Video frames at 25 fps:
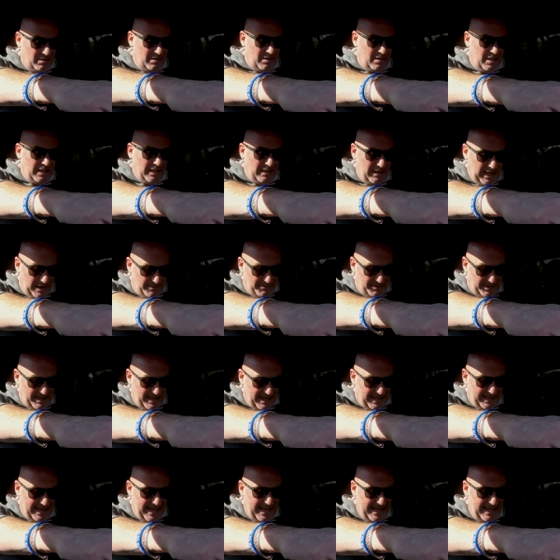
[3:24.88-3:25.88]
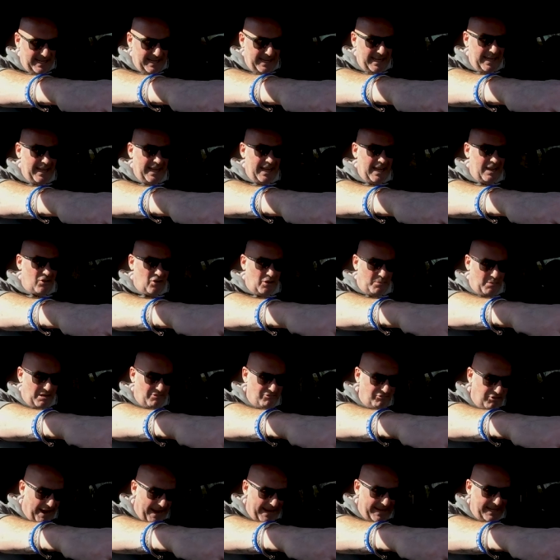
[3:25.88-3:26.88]
I've got everything I need in here. I've got my
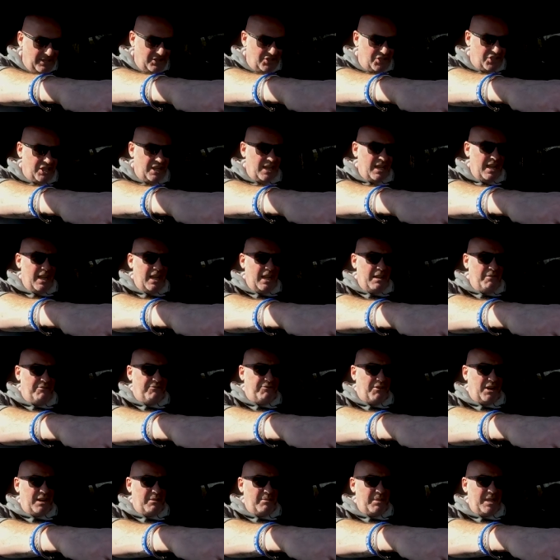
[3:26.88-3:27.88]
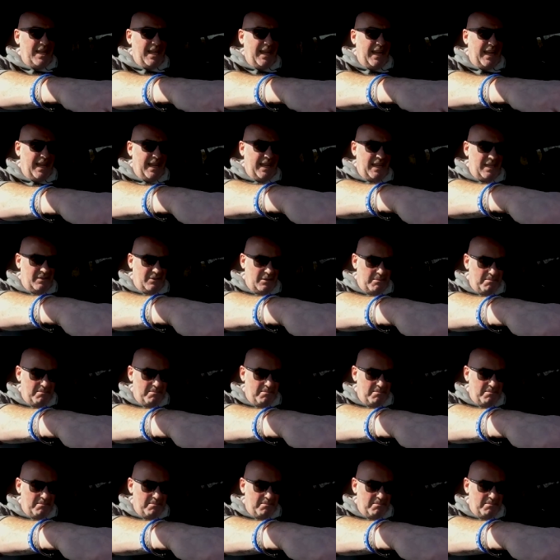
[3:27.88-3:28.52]
range in front of me here,